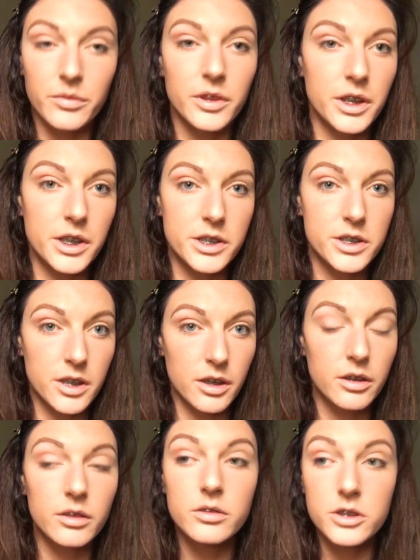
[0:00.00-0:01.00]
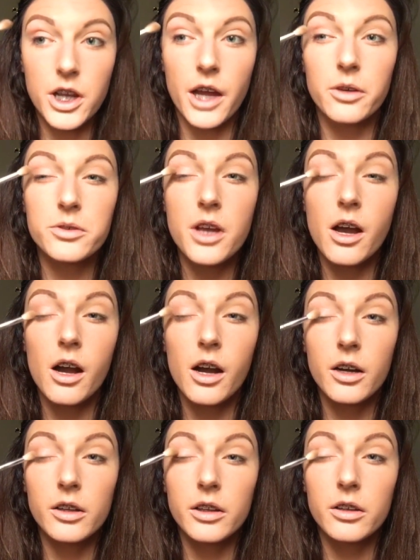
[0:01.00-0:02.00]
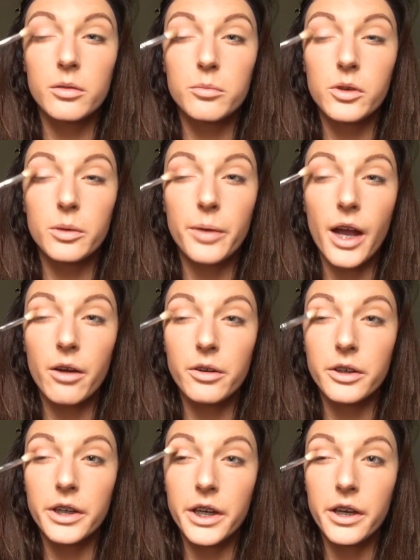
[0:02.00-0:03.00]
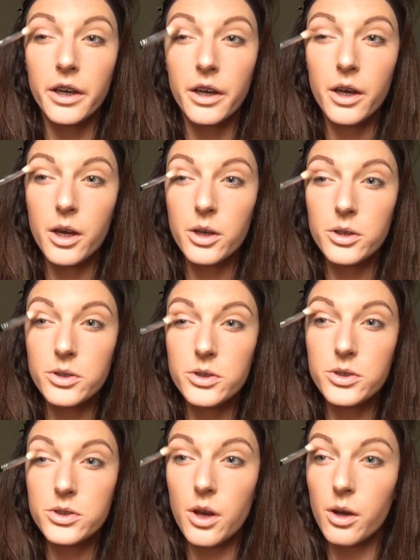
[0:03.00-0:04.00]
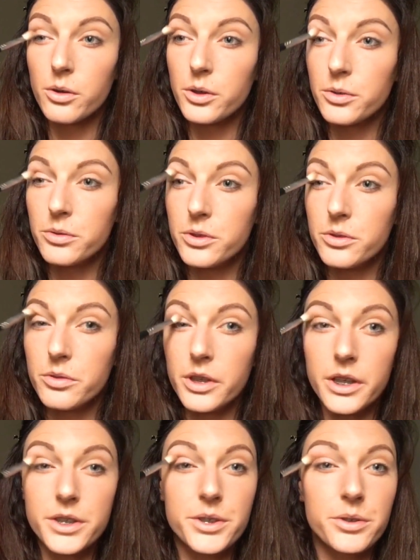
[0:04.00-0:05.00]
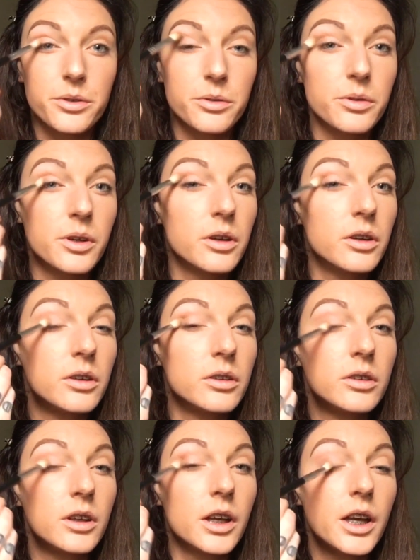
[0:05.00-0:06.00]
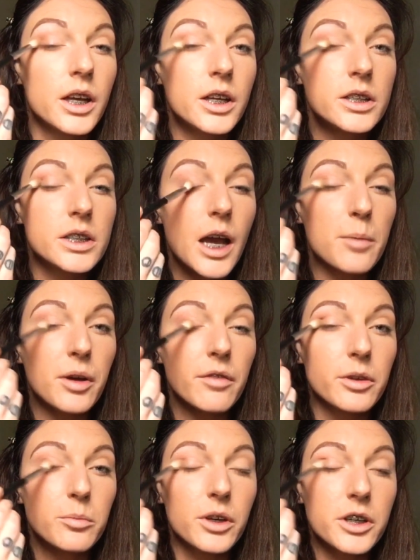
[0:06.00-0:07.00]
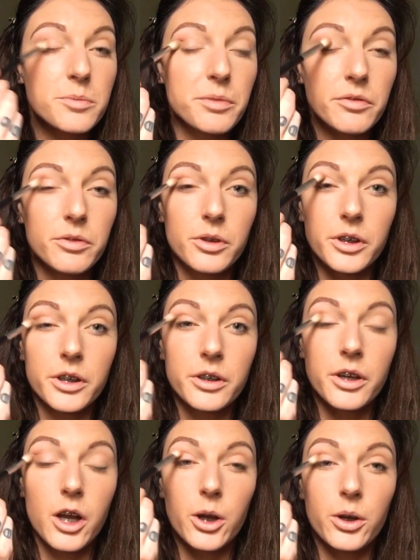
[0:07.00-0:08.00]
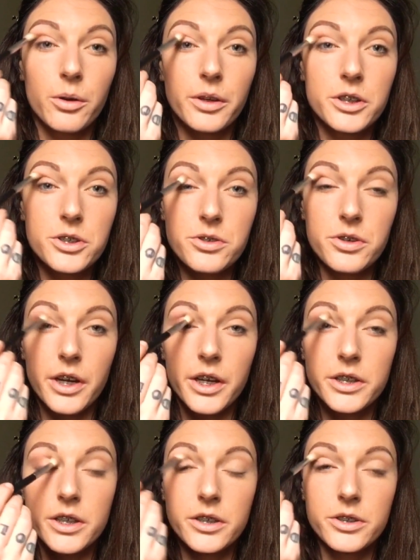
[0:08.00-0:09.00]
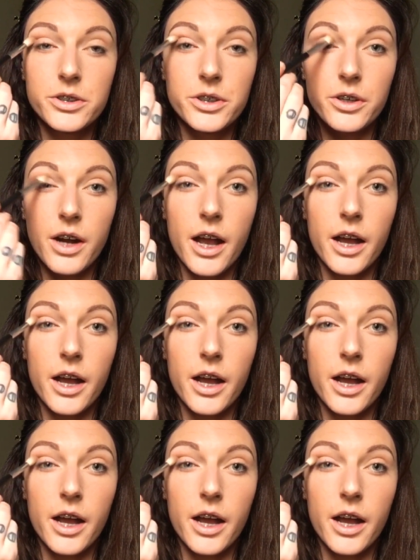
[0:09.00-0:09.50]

These shadows are a little more powdery, so you do need to tap off your brush before going straight to your